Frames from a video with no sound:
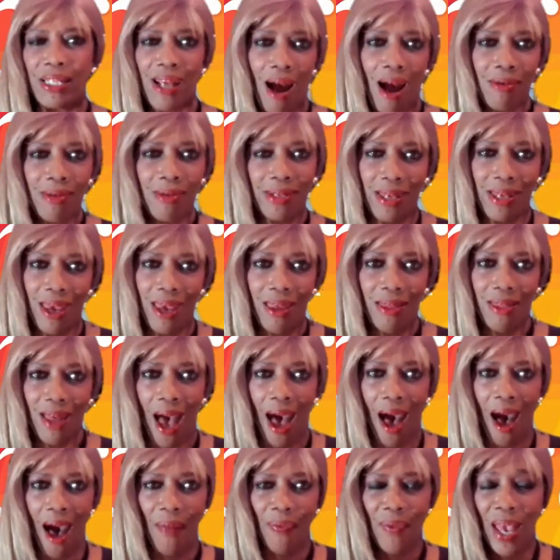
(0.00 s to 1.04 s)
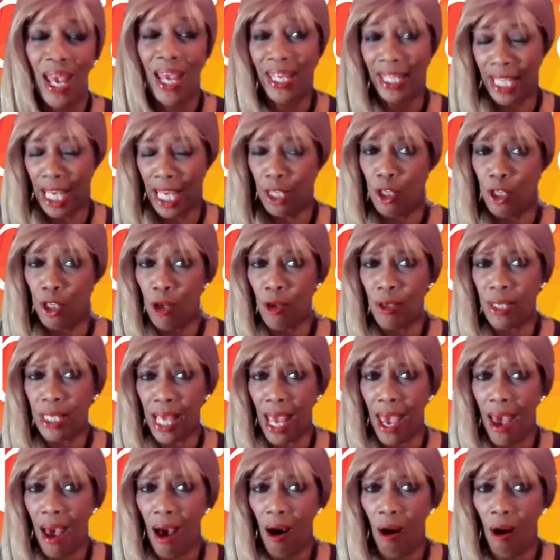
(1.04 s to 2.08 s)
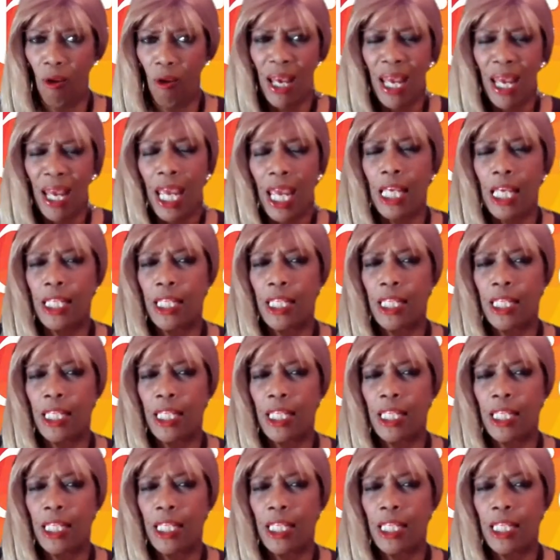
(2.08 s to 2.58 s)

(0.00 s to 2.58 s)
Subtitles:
did y'all see that? Can you tell,